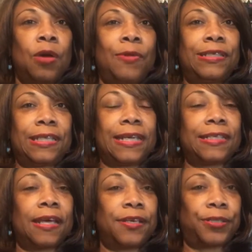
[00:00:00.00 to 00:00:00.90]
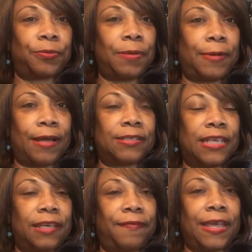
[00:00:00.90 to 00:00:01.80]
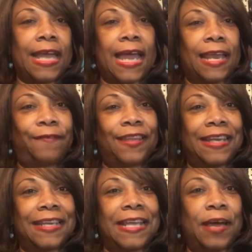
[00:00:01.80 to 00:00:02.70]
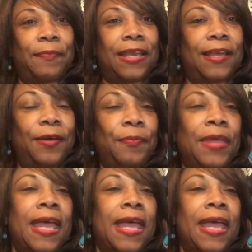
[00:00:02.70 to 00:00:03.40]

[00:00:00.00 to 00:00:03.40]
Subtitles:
which is Sherri Brown TV. I left the link down below.